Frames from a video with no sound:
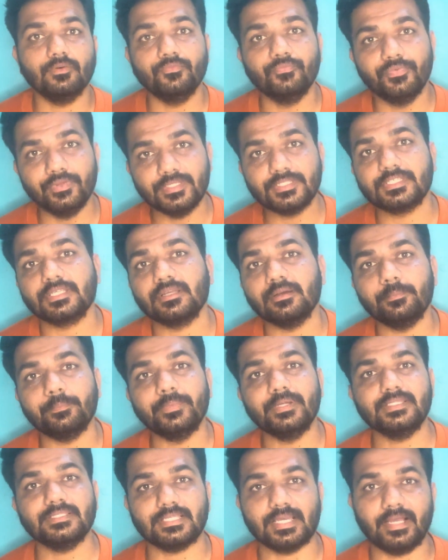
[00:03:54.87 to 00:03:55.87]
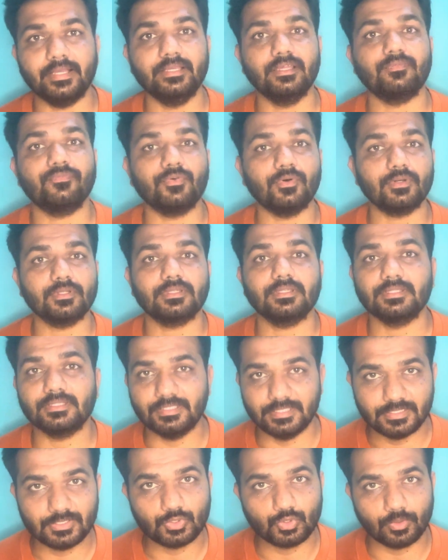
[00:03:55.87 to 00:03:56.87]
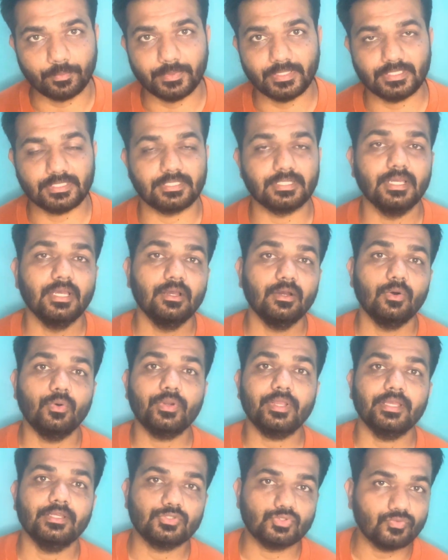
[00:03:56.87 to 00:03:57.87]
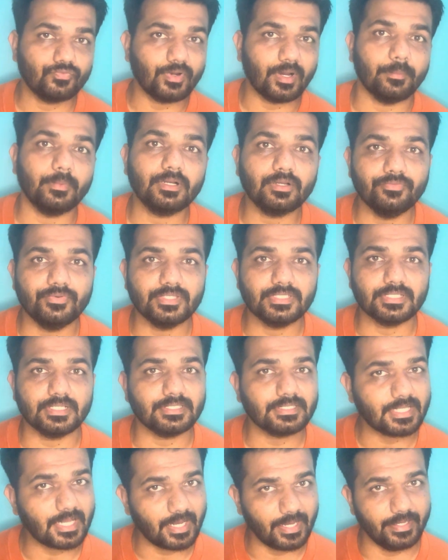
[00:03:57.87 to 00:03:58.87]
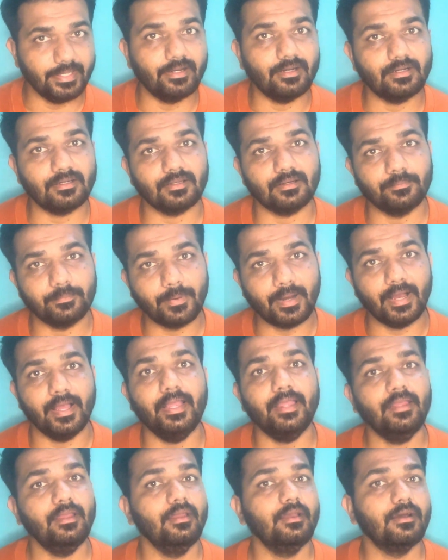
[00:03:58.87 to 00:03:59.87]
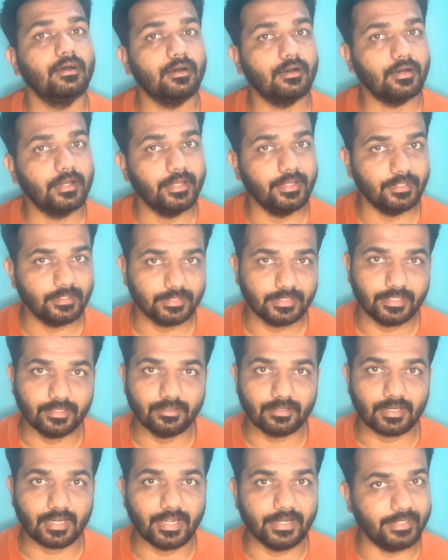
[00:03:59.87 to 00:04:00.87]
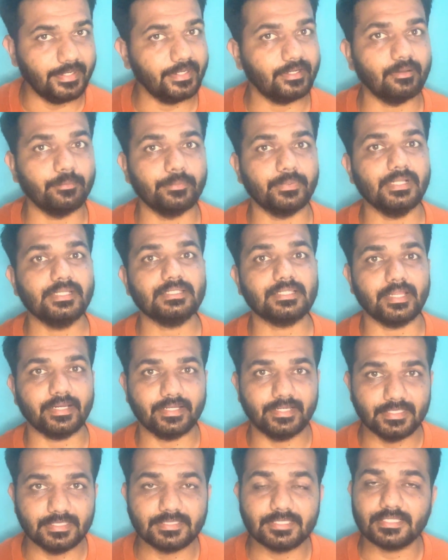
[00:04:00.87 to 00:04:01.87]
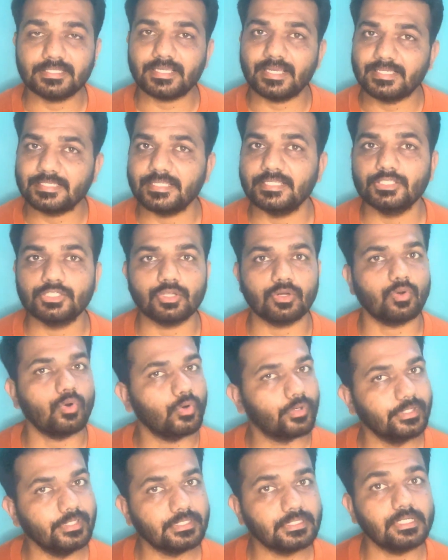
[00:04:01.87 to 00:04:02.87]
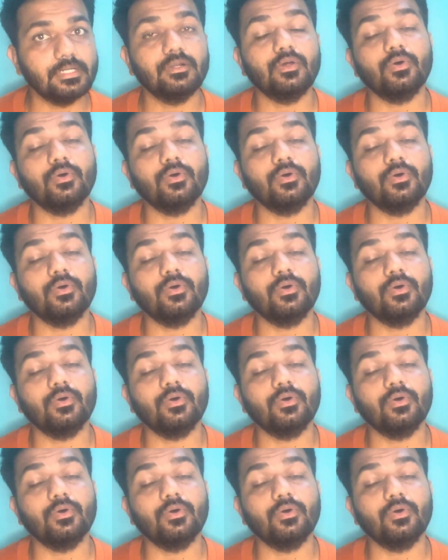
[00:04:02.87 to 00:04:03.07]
which companies hire for these domains, okay. So pharmacovigilance hired by healthcare IT companies like TCS, Accenture, Cognizant,